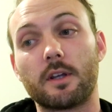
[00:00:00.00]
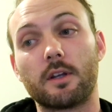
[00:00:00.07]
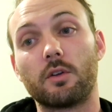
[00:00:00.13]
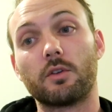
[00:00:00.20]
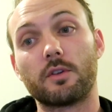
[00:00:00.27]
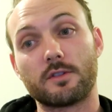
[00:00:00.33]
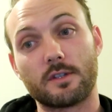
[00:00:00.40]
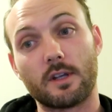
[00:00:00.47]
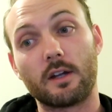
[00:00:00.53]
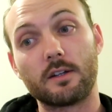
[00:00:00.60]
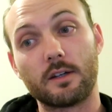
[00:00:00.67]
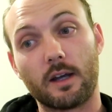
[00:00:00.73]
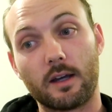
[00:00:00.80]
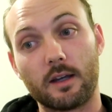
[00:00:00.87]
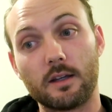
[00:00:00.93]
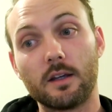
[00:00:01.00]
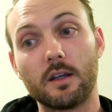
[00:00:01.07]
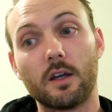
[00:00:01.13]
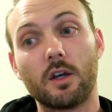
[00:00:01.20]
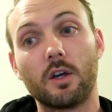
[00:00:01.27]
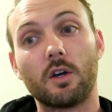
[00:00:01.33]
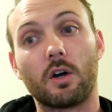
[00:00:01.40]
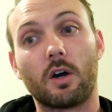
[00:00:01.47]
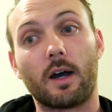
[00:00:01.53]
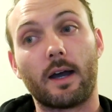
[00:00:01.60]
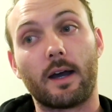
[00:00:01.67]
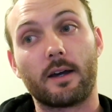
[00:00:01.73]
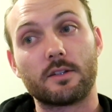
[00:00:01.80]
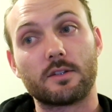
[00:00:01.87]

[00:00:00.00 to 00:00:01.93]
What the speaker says: then on the Sunday, I had